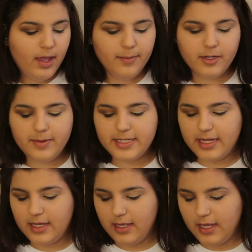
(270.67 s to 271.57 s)
I'm going to be
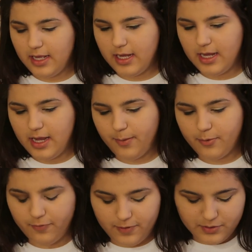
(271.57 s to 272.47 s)
taking a
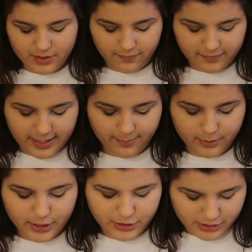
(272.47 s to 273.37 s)
Perfusion flat
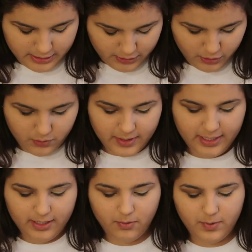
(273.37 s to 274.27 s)
brush and going
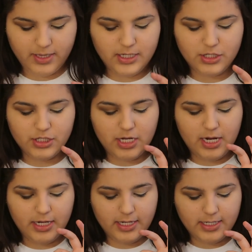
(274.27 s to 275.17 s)
in with the
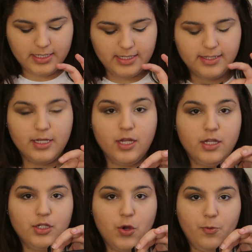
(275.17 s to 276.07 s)
shade
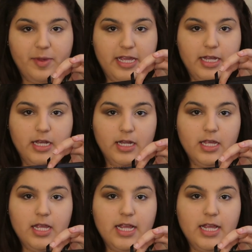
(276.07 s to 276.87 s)
Dystopian.